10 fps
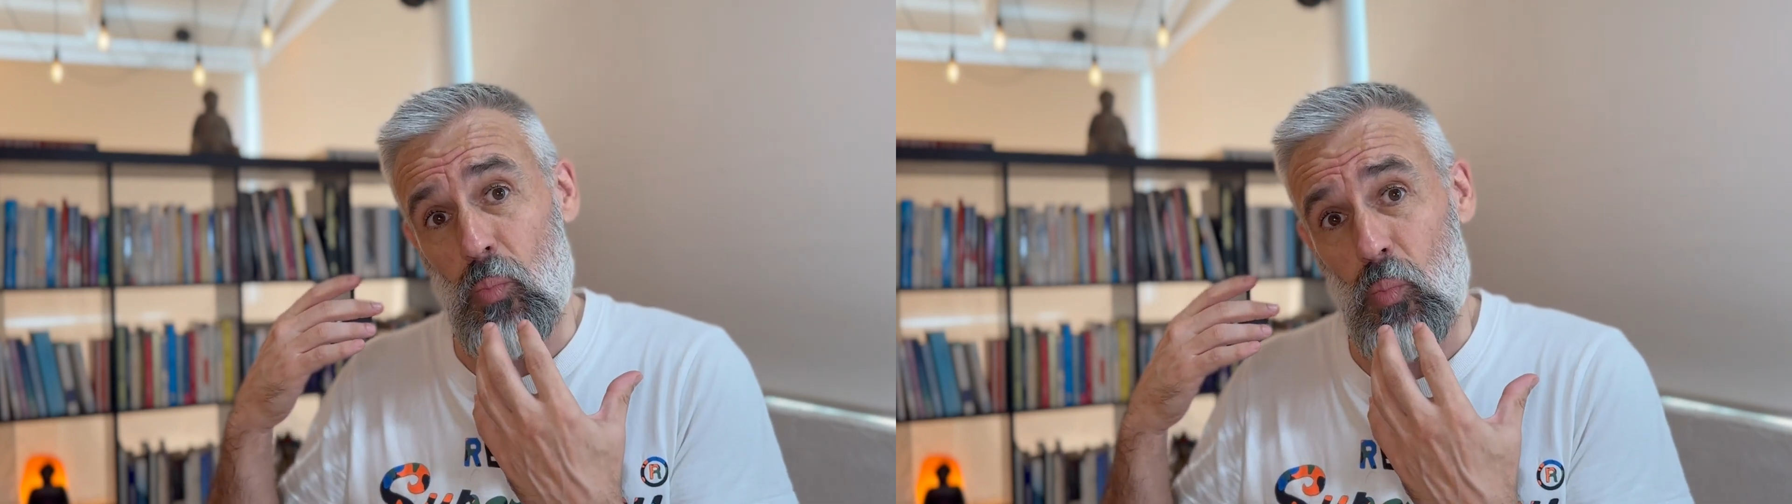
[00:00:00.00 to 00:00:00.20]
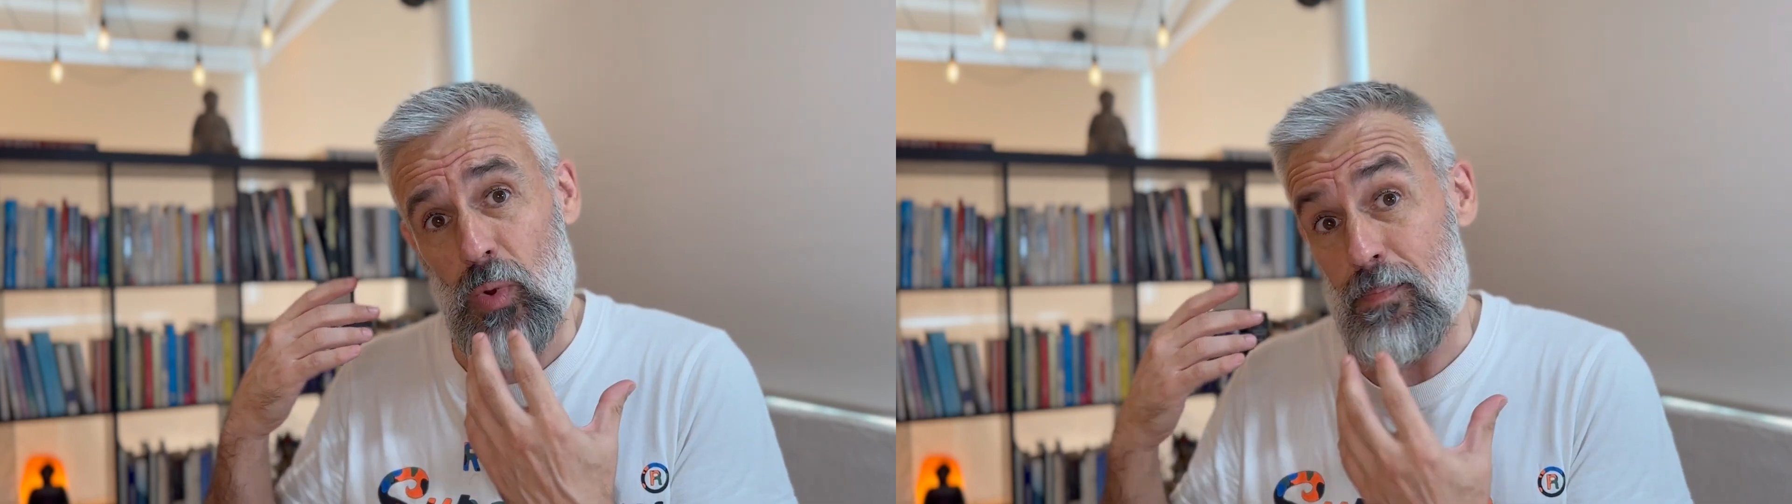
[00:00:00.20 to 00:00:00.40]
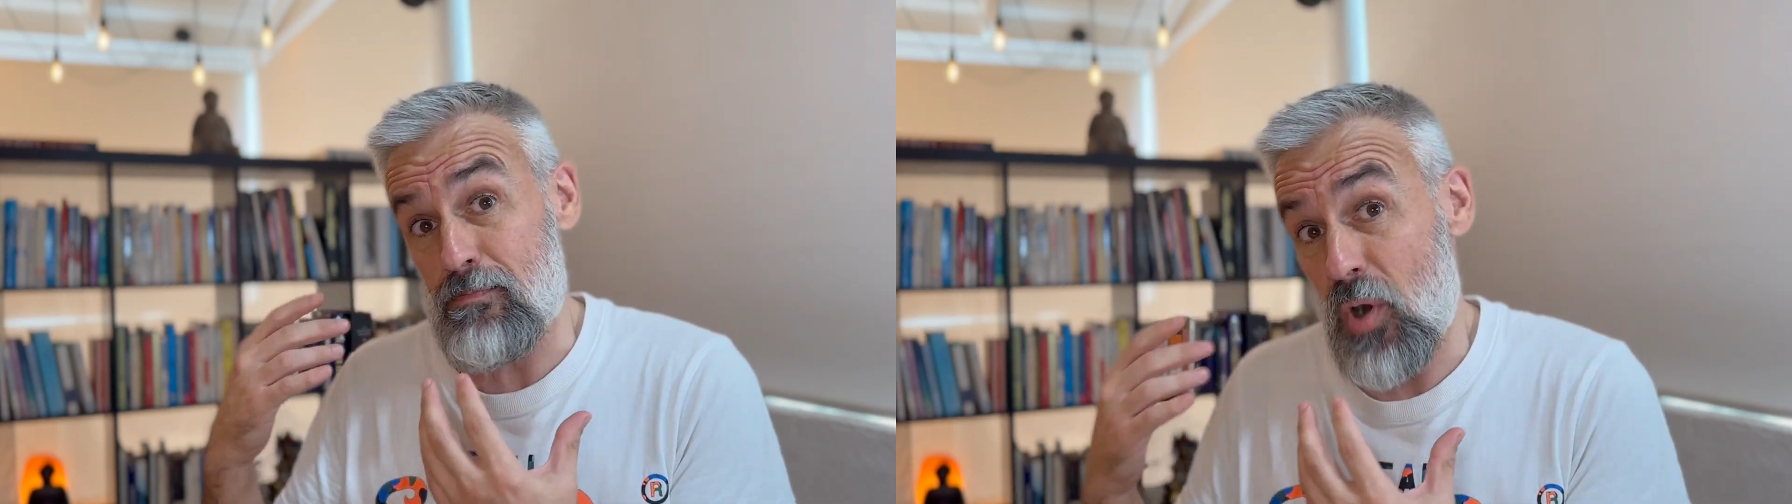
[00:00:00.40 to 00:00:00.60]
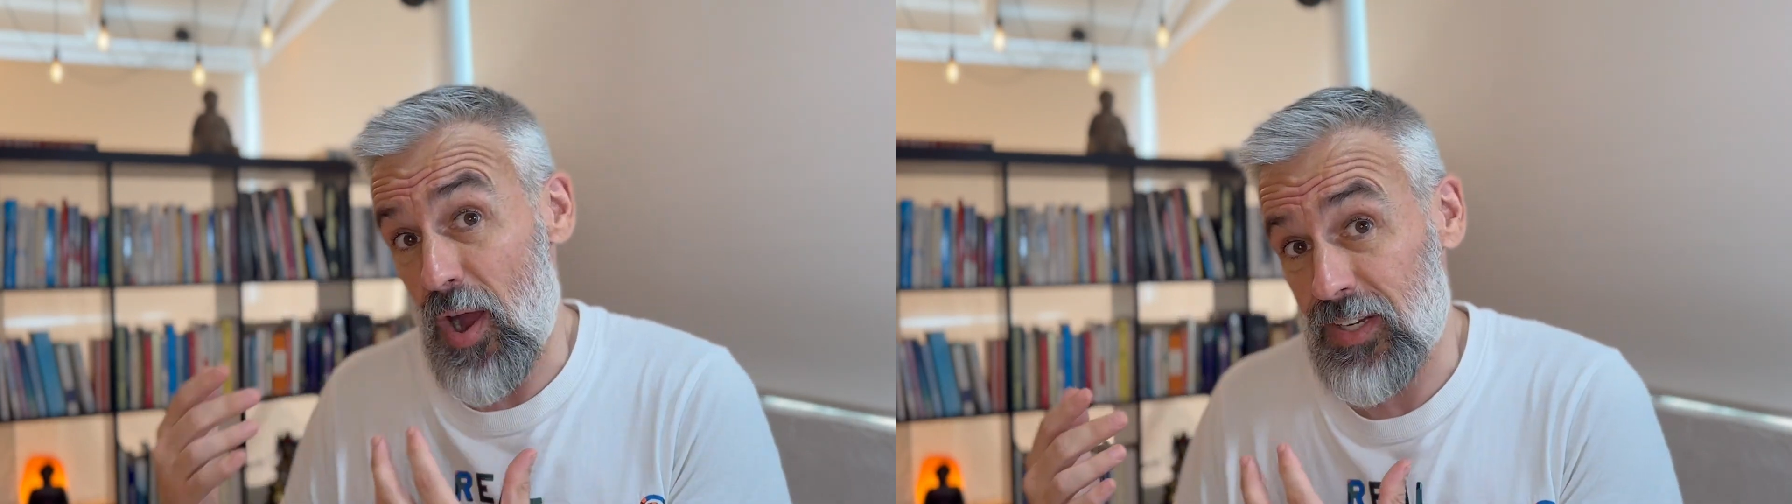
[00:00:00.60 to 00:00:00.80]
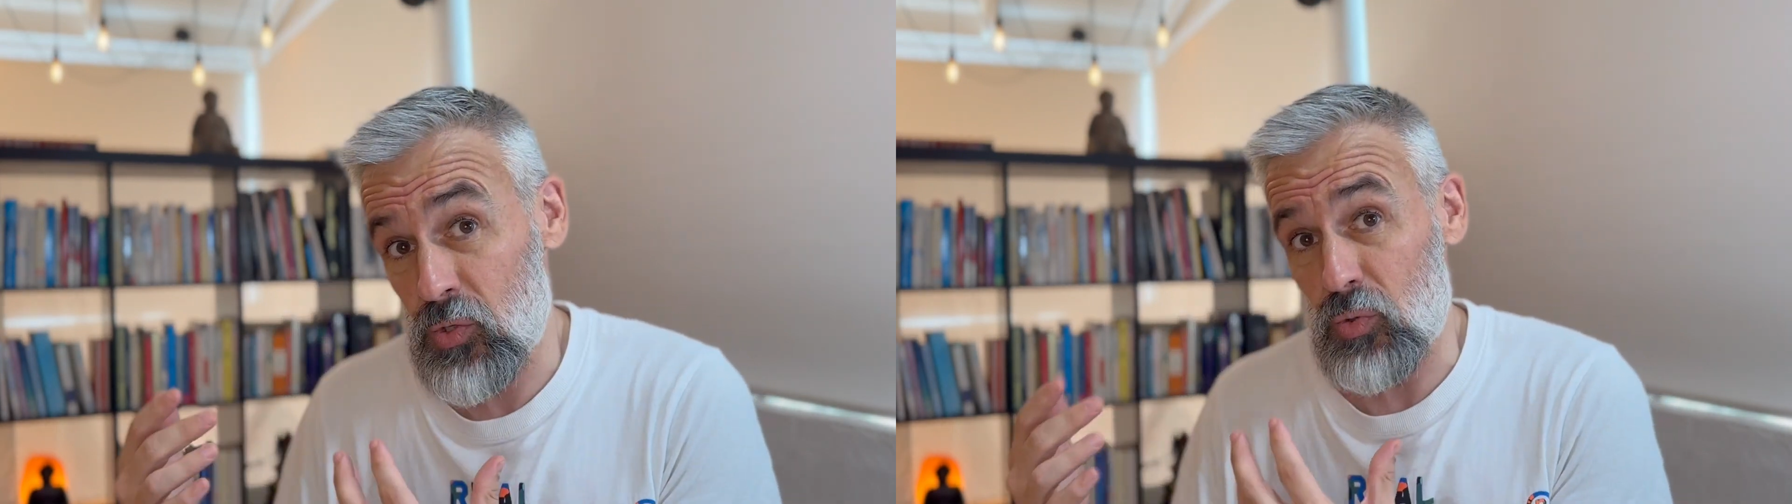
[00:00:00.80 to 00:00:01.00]
we
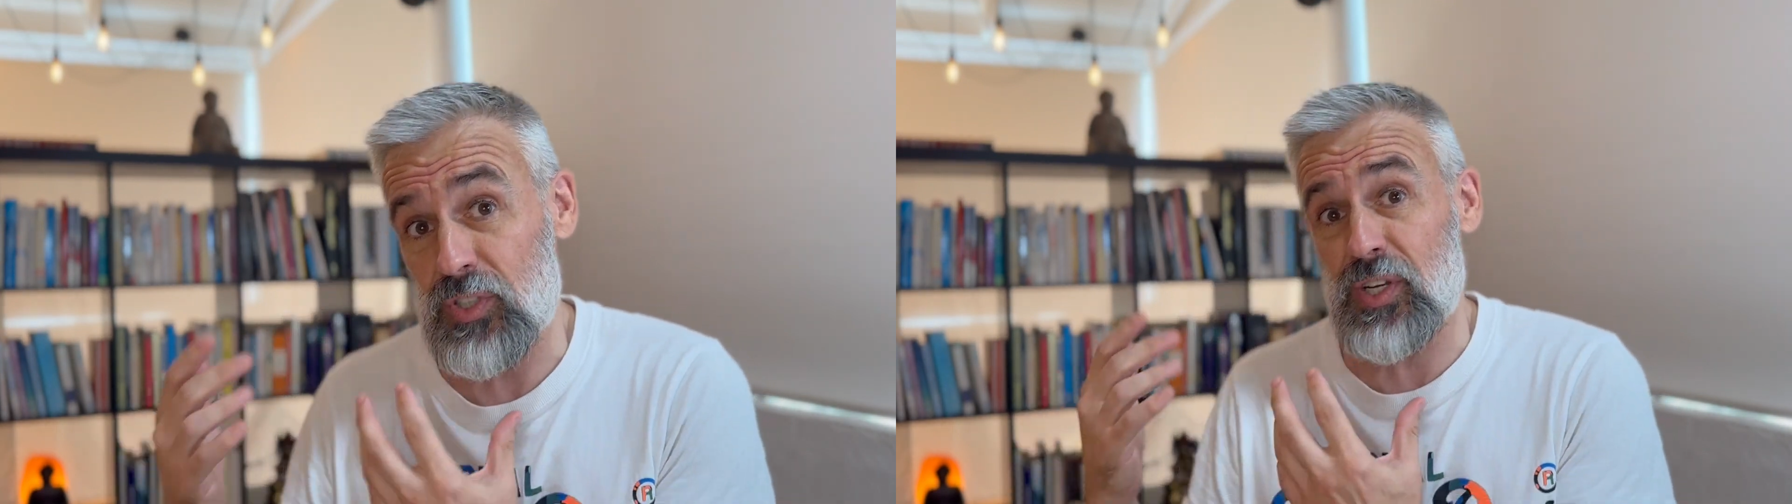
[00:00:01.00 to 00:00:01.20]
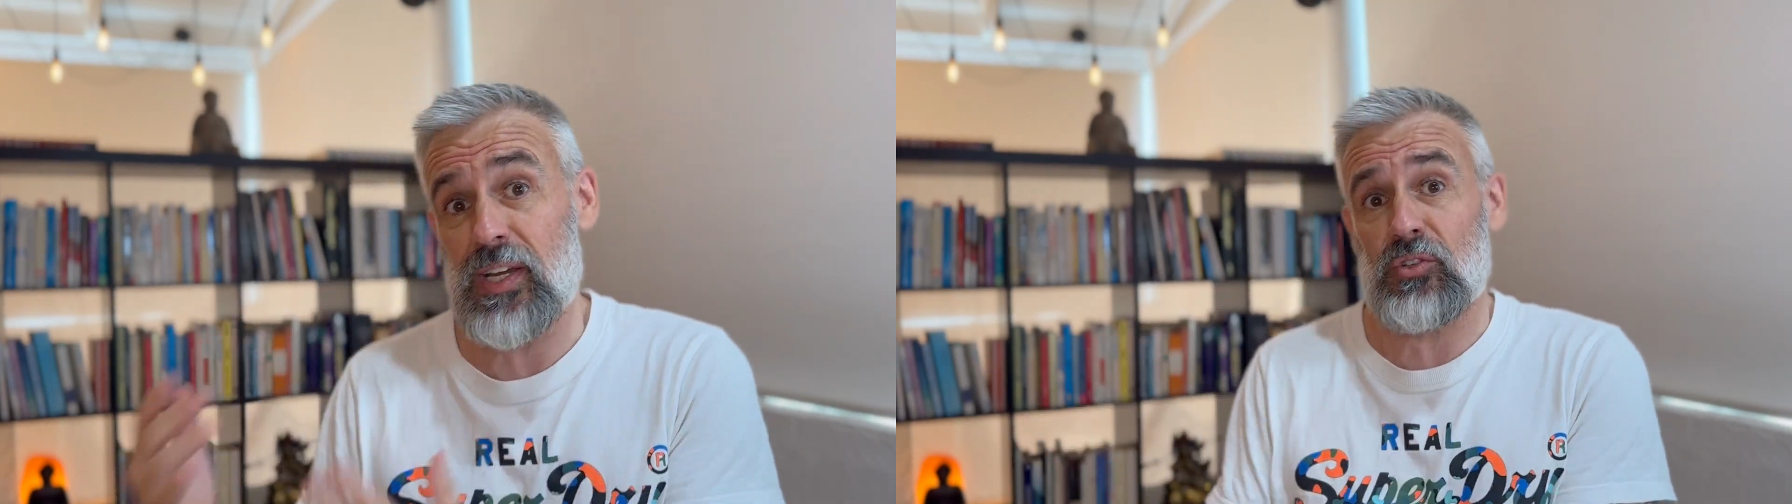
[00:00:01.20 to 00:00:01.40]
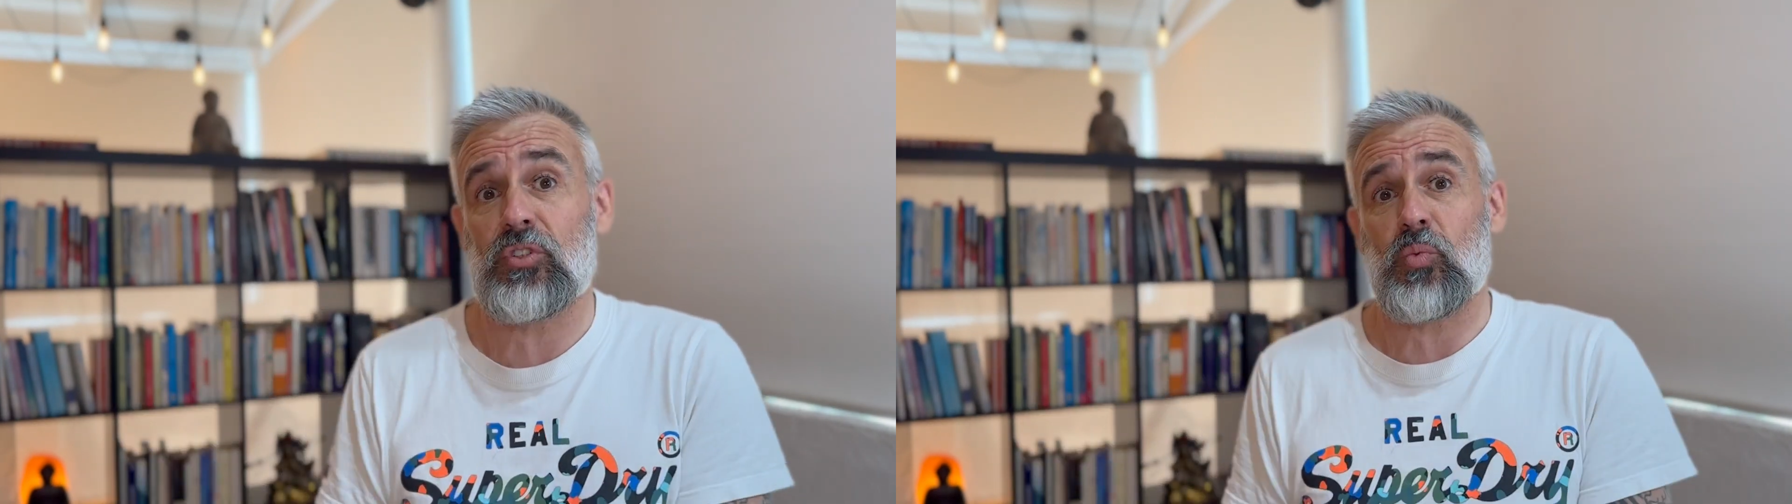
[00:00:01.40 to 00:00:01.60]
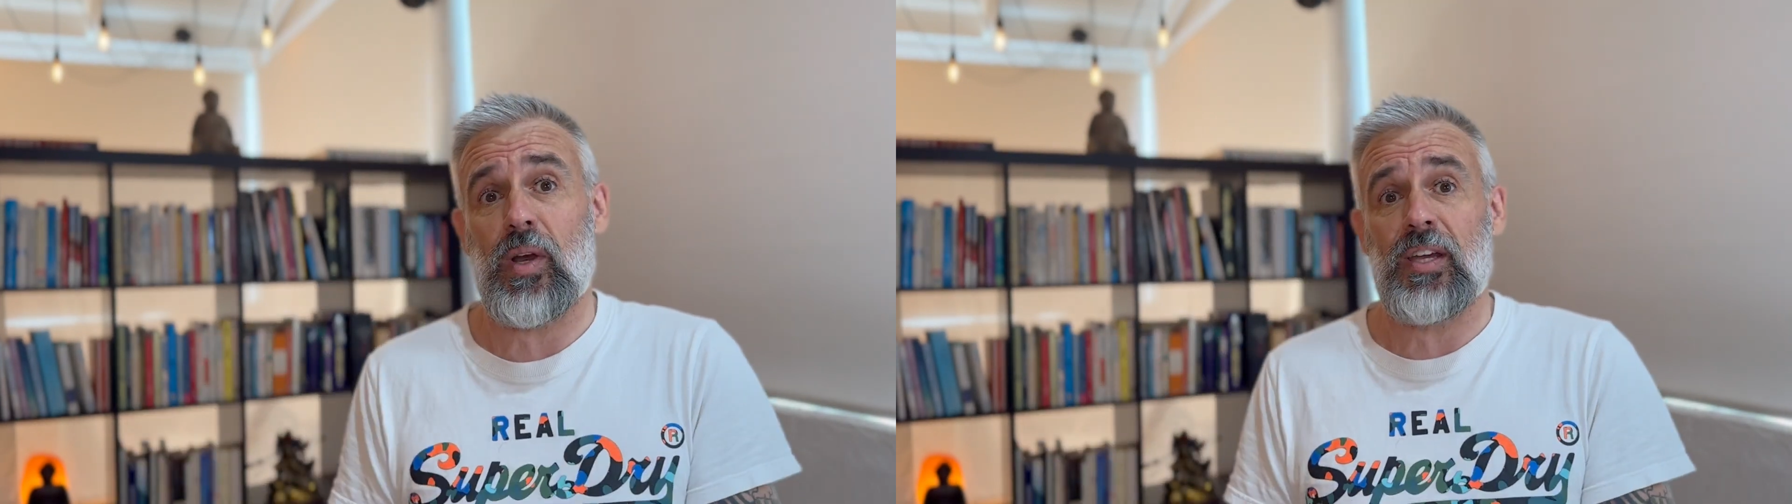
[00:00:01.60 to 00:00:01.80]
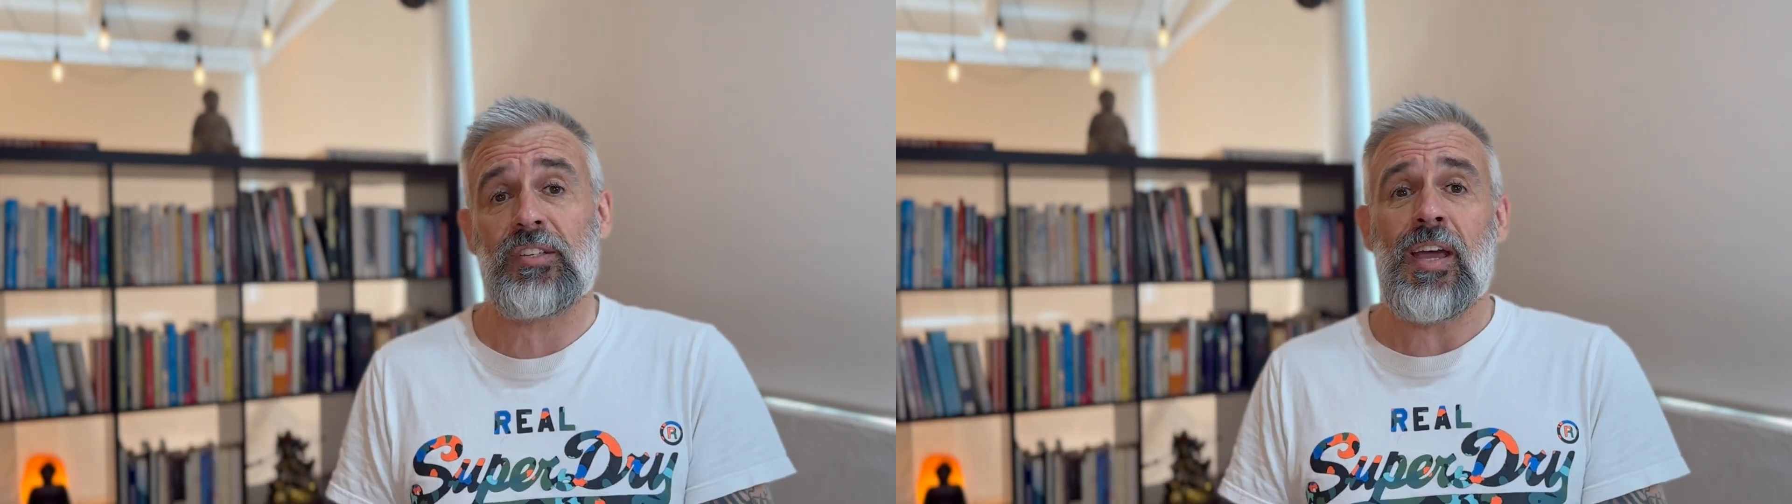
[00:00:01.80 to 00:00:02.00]
might call dangerous
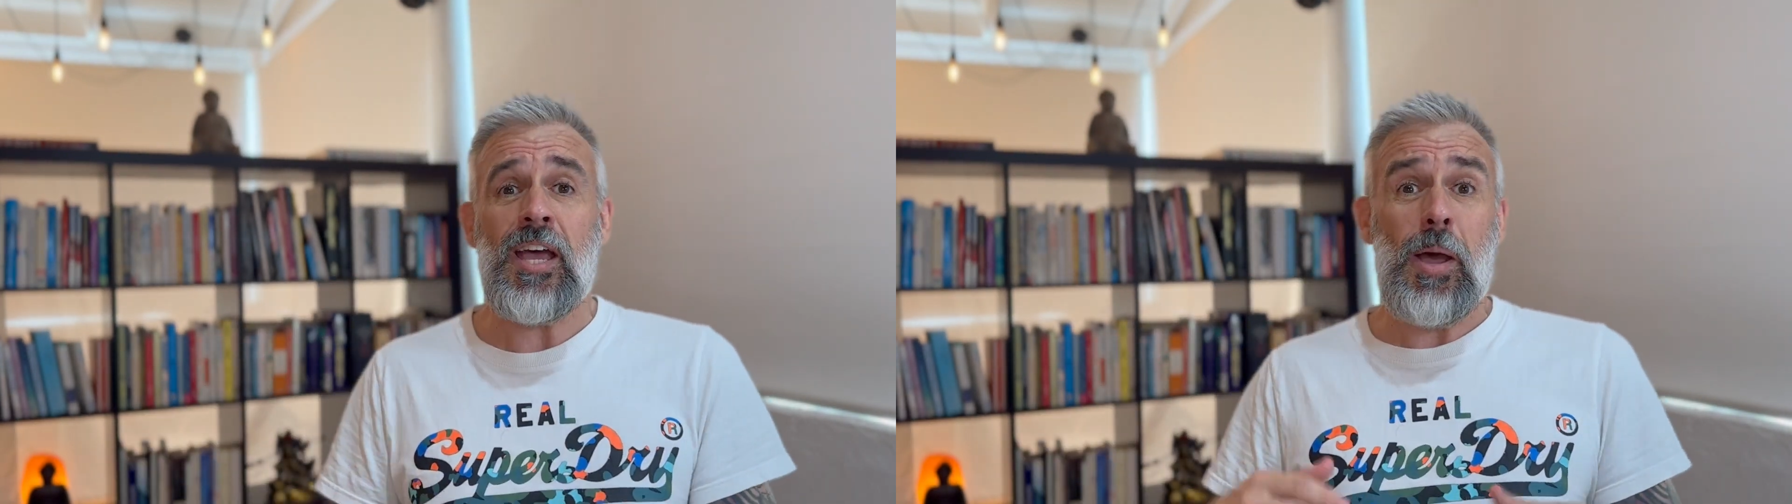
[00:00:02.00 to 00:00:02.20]
ways,